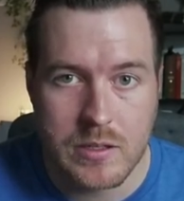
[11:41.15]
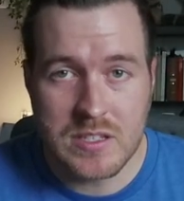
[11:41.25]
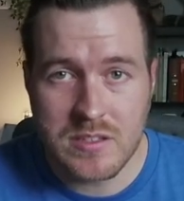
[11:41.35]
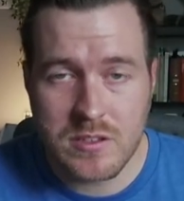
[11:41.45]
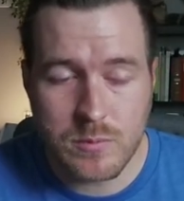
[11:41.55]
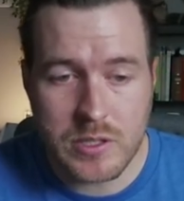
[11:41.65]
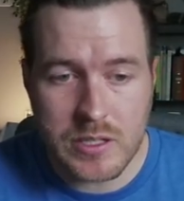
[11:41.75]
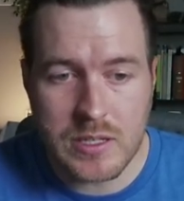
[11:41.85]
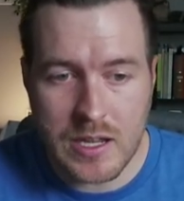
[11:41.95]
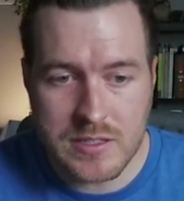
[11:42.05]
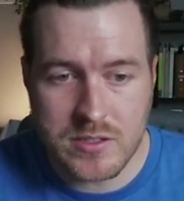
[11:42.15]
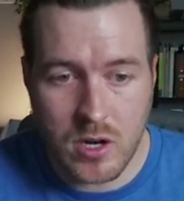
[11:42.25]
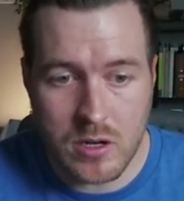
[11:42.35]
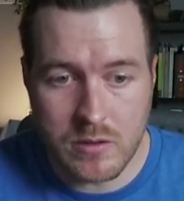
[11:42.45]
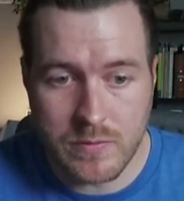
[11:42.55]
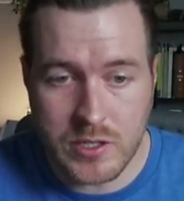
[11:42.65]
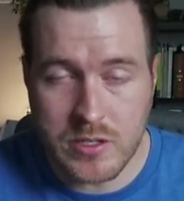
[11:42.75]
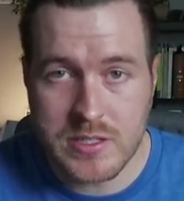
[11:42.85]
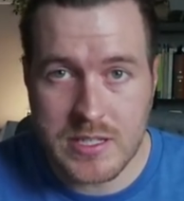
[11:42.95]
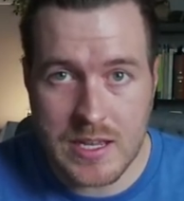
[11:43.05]
This is a really nice starter for your
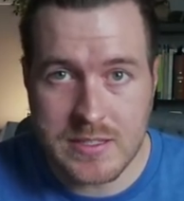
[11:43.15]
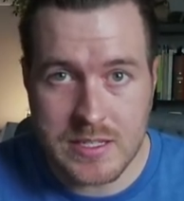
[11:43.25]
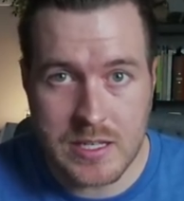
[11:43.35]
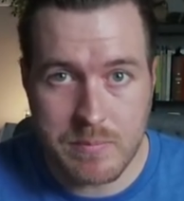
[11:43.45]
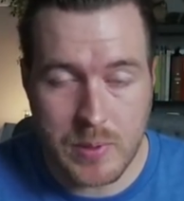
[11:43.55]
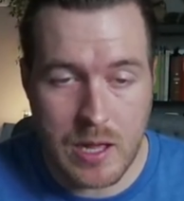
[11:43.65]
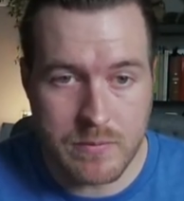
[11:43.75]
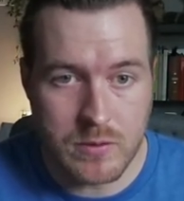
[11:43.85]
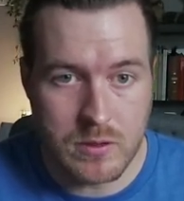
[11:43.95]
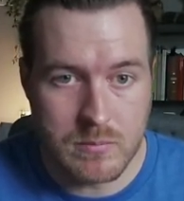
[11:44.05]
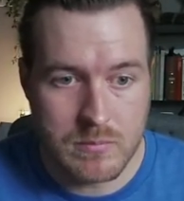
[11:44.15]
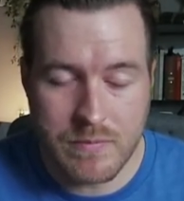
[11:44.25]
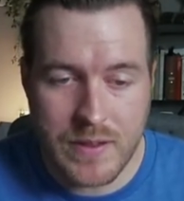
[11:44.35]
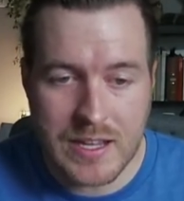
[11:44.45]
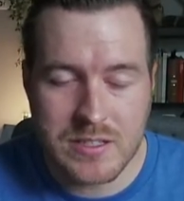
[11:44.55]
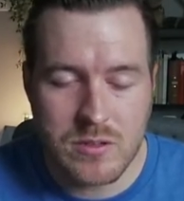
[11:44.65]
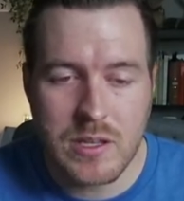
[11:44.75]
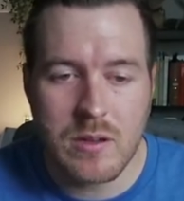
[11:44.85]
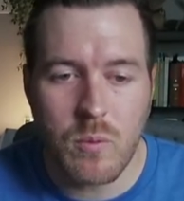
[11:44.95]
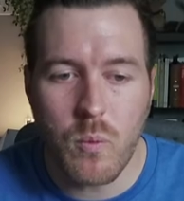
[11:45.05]
CI CD platform. In fact, you
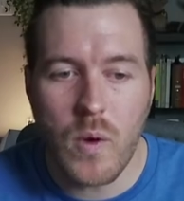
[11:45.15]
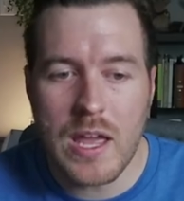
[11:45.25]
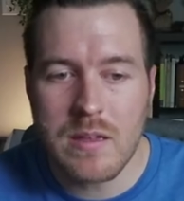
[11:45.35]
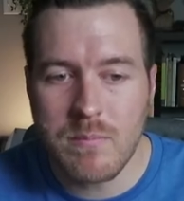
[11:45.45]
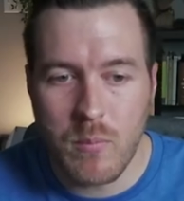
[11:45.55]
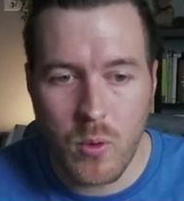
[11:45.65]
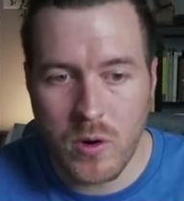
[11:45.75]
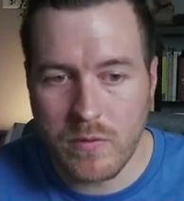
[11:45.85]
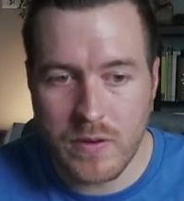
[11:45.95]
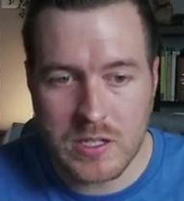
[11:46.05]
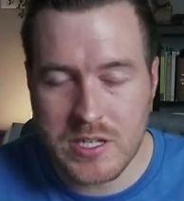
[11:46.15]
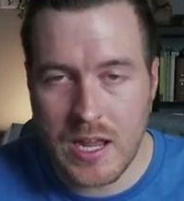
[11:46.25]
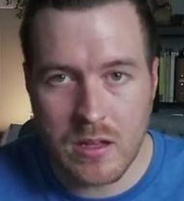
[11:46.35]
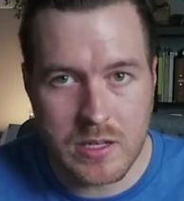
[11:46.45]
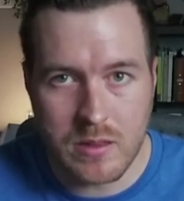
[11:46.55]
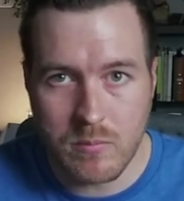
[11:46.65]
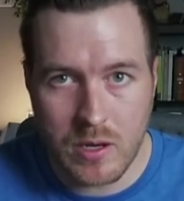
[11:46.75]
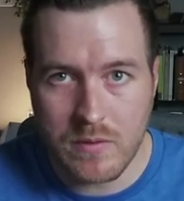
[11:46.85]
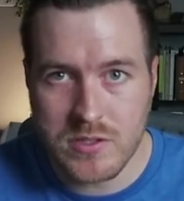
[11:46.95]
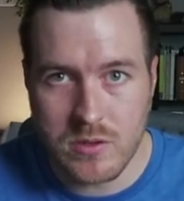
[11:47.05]
get way more functionality than what
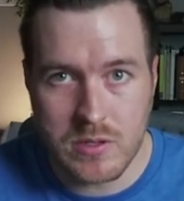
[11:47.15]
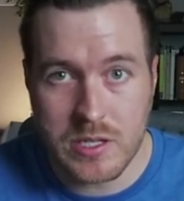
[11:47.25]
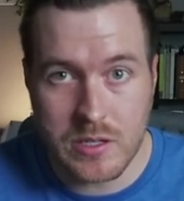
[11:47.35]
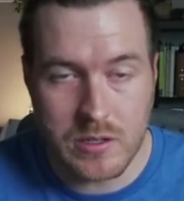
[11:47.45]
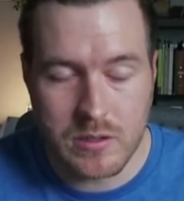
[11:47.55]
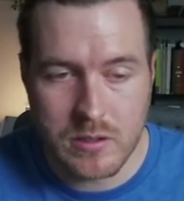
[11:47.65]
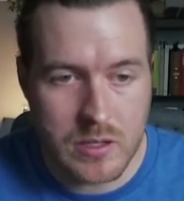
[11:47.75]
I've shown here.